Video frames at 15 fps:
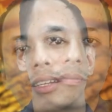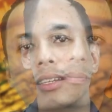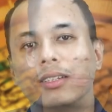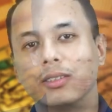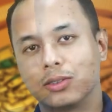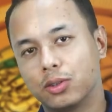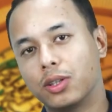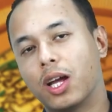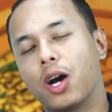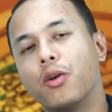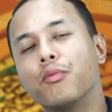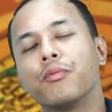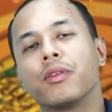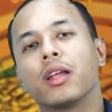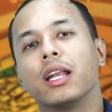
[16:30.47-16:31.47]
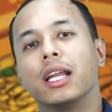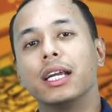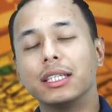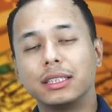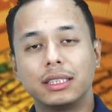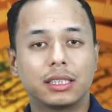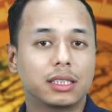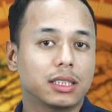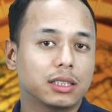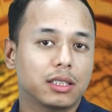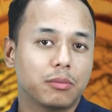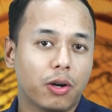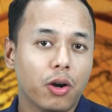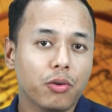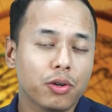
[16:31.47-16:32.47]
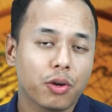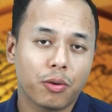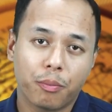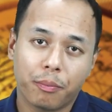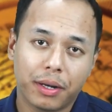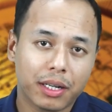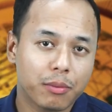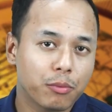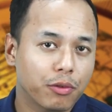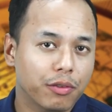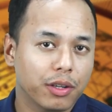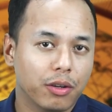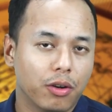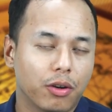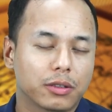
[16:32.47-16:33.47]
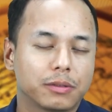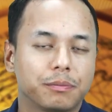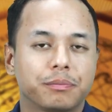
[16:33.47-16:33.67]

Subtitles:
So now let us discuss about metamorphic rocks.